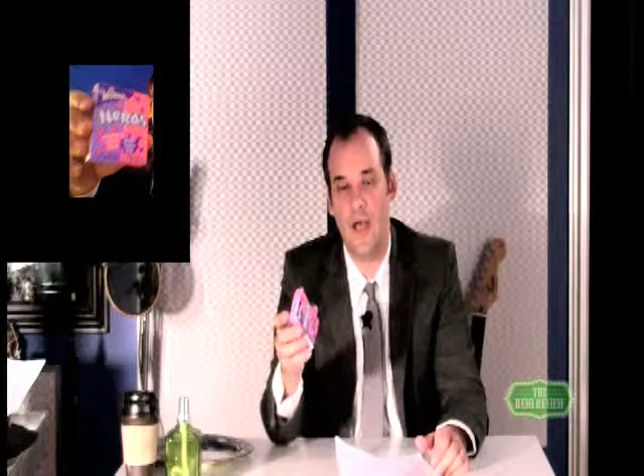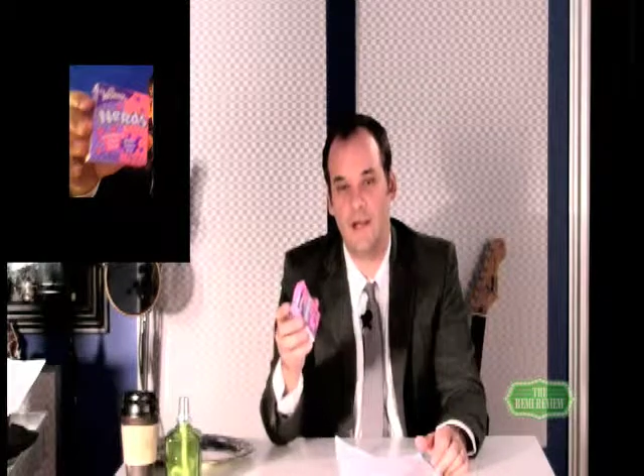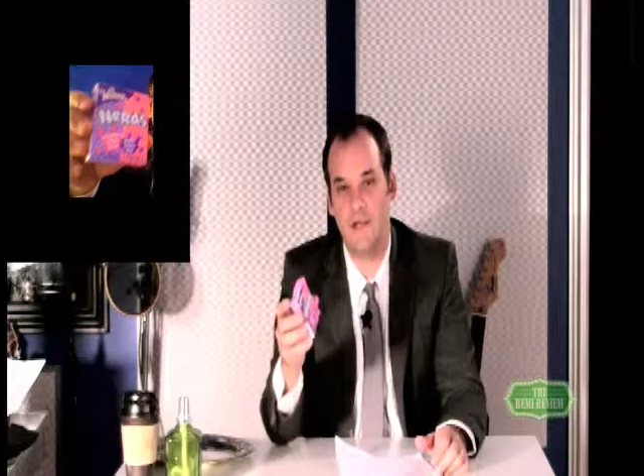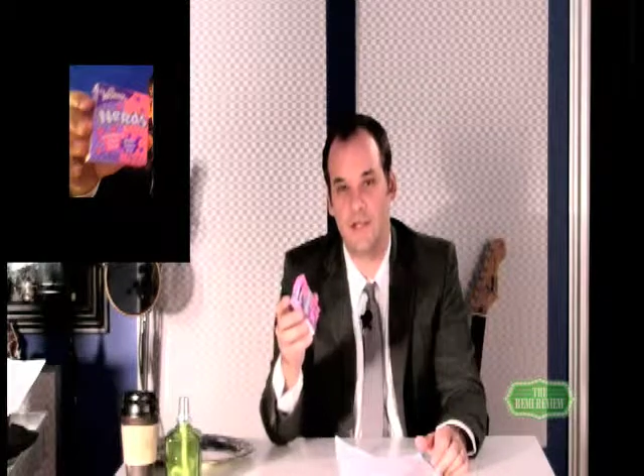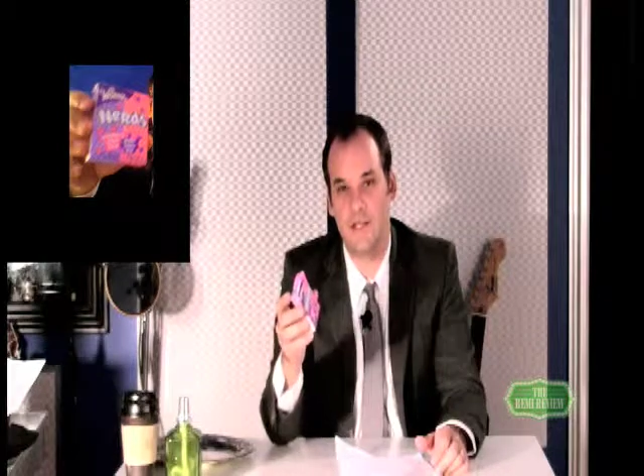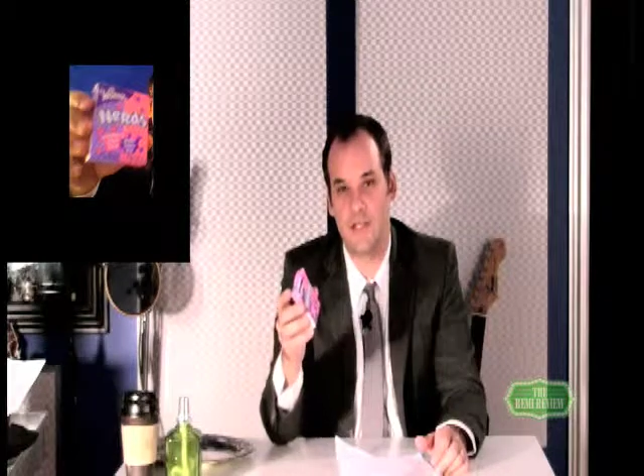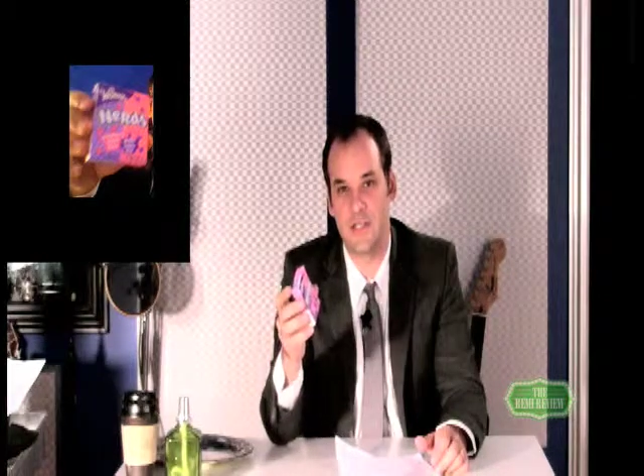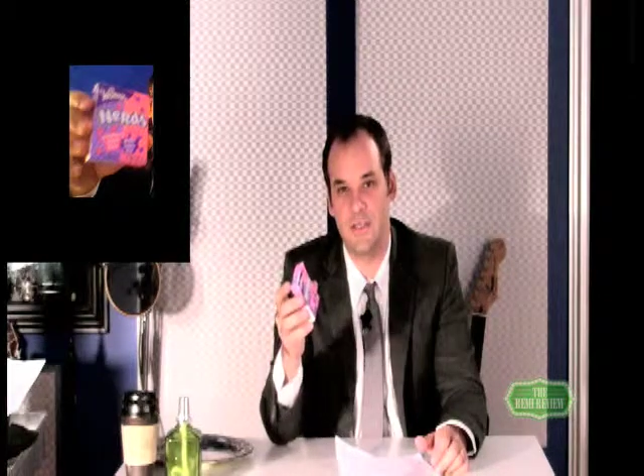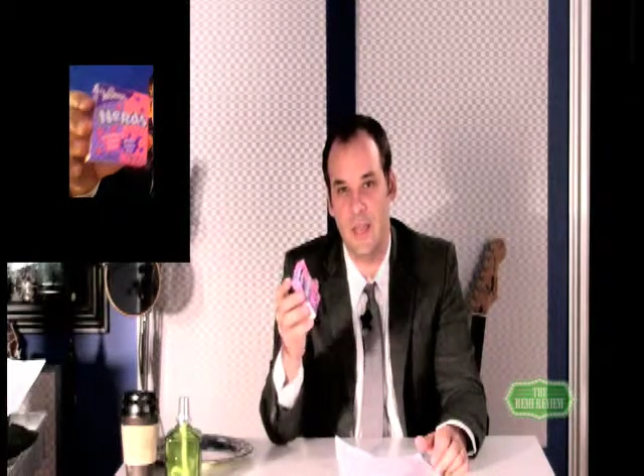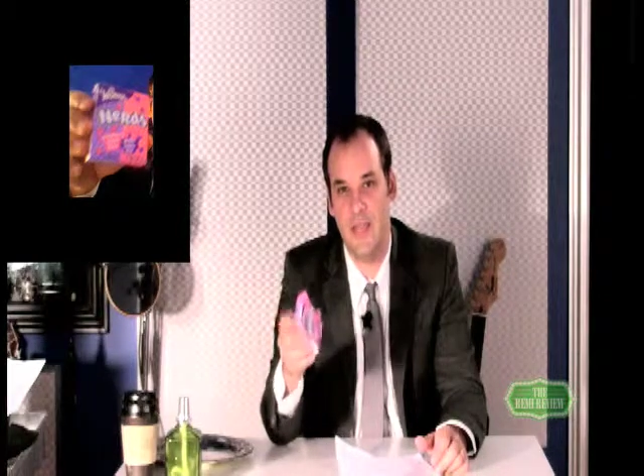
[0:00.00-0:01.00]
Why don't they
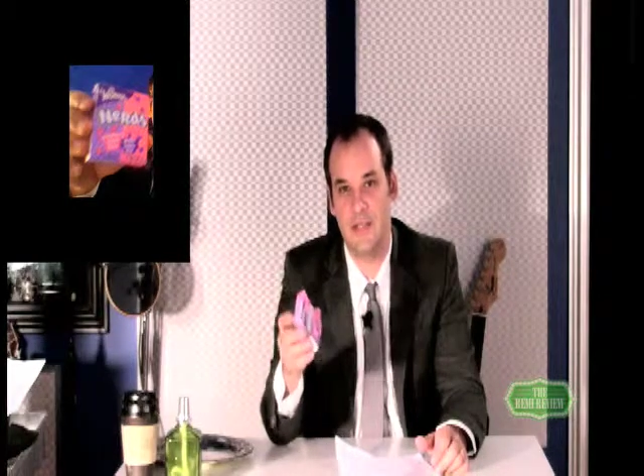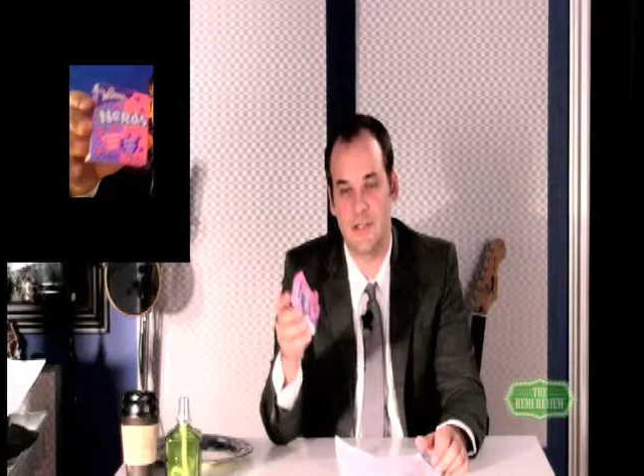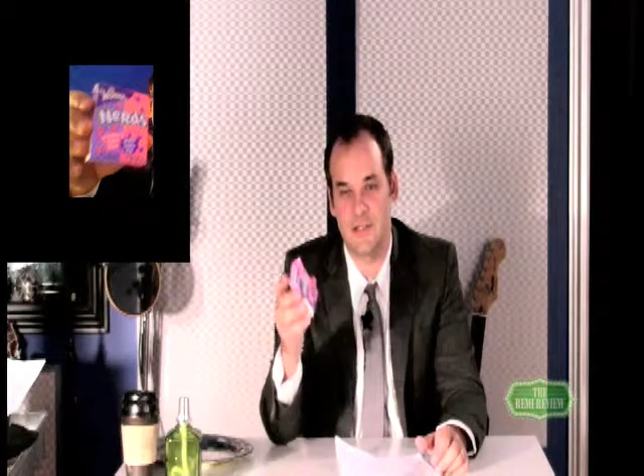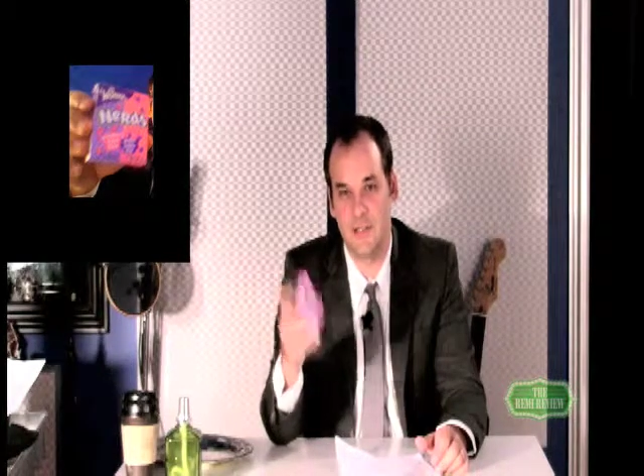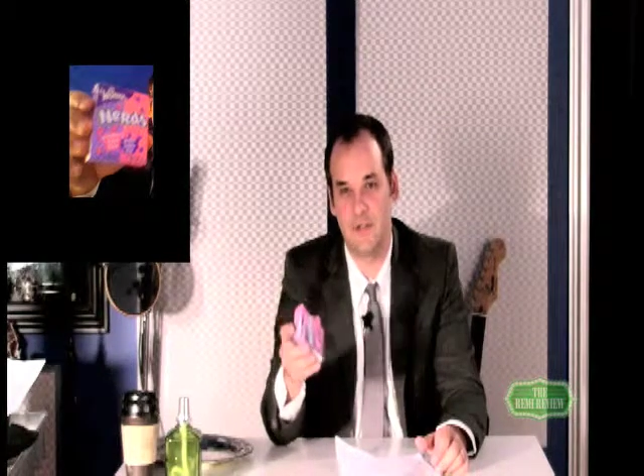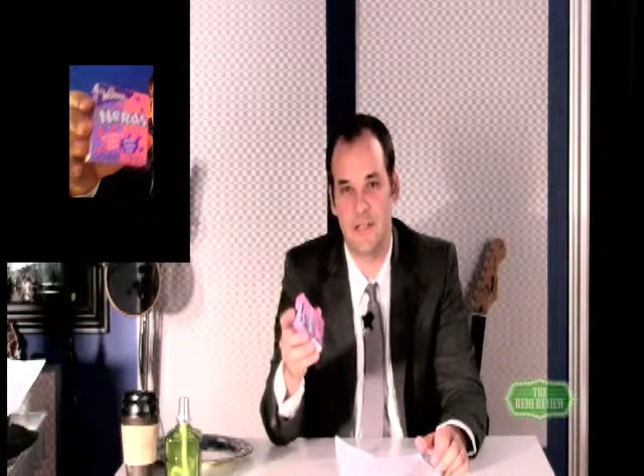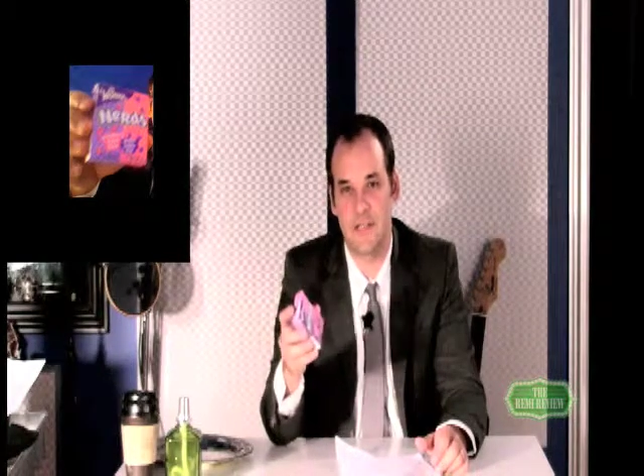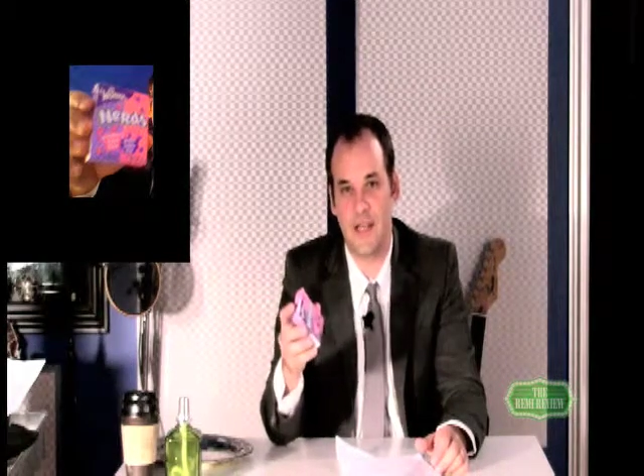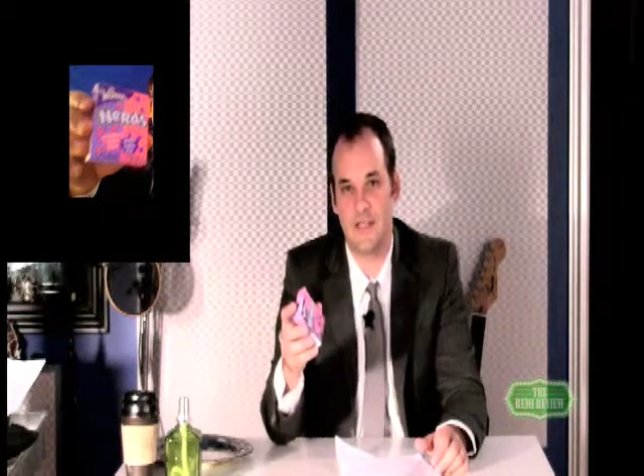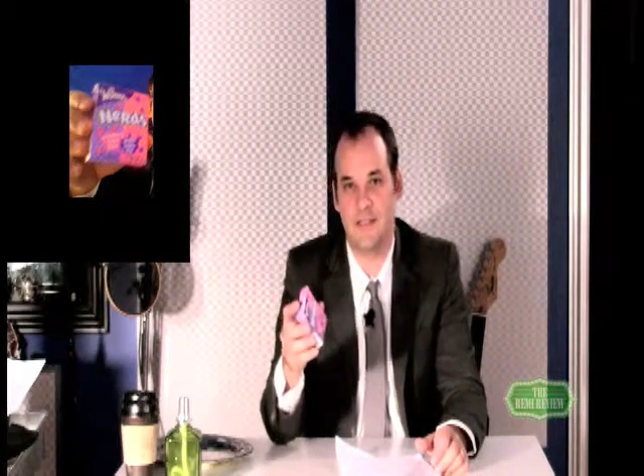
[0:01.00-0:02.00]
just make
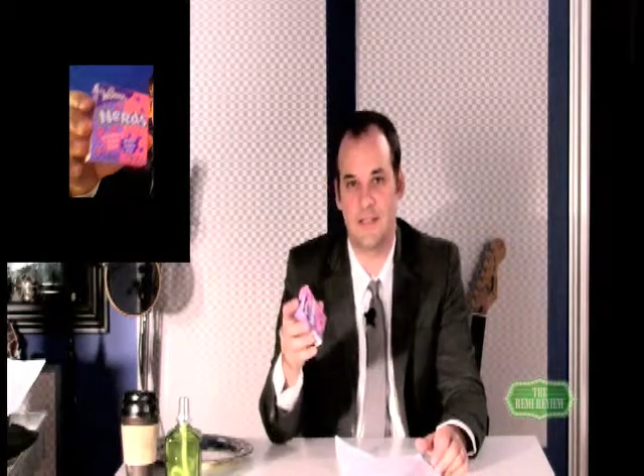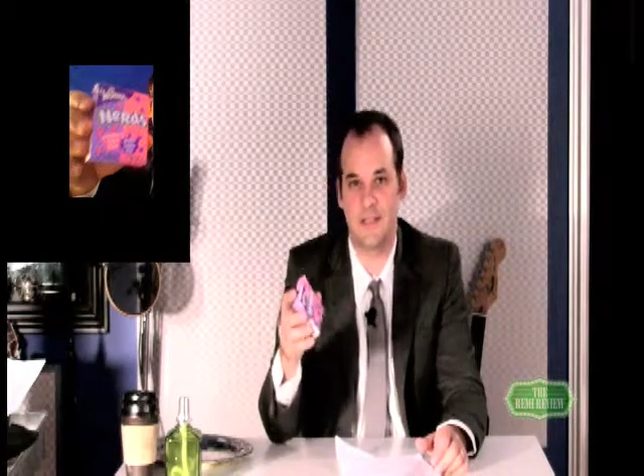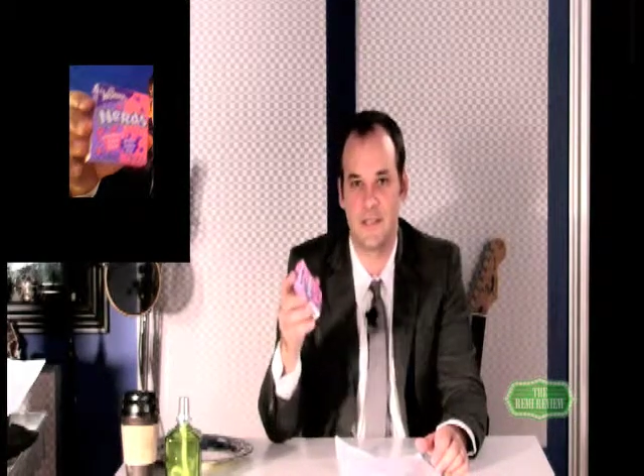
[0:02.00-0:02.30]
serving sizes